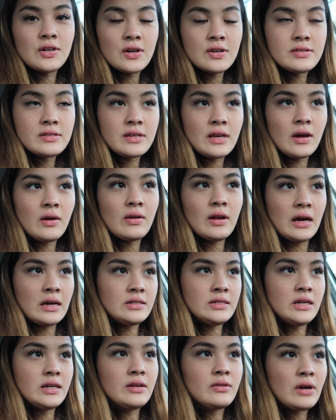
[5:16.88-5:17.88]
turns out
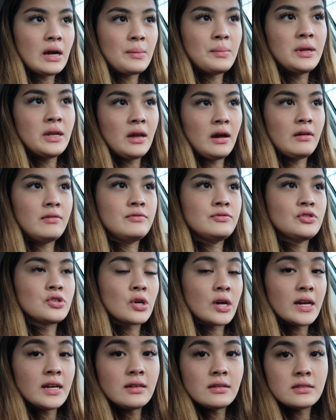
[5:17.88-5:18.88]
I didn't grab enough
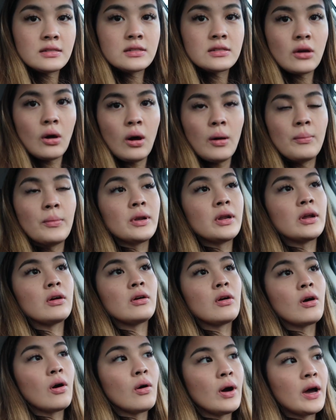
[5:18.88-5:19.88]
drinks, so I'm gonna
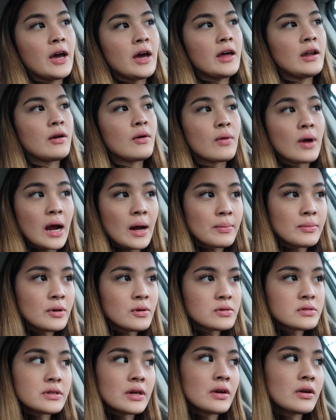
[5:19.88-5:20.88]
go ahead and grab
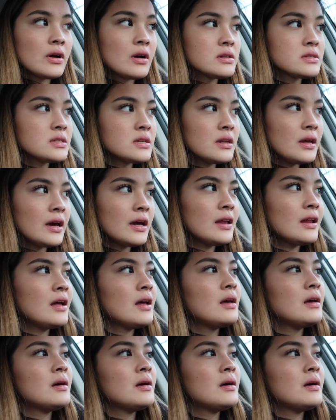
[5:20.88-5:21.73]
those later on tonight.